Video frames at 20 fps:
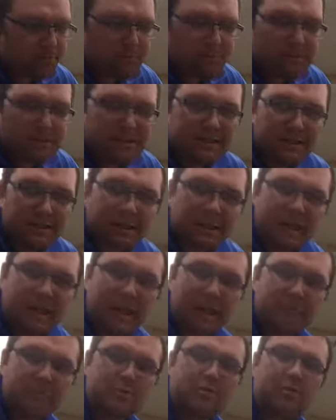basically
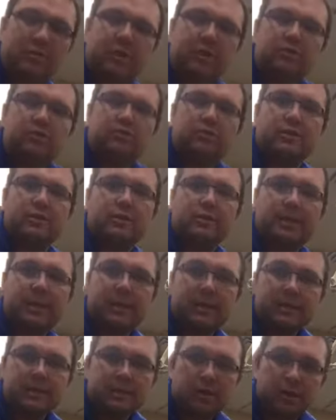hamstring injuries
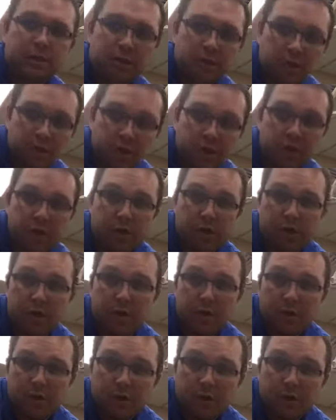tend to occur